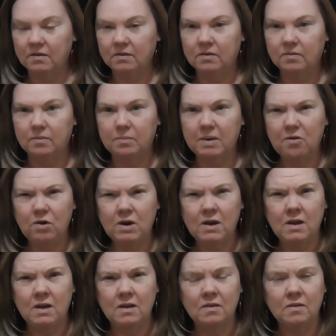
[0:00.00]
it's
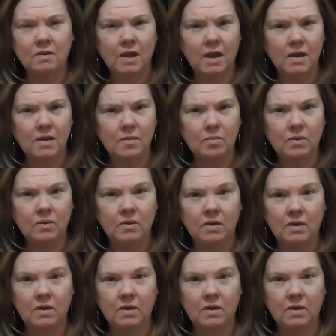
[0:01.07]
Berry Escape,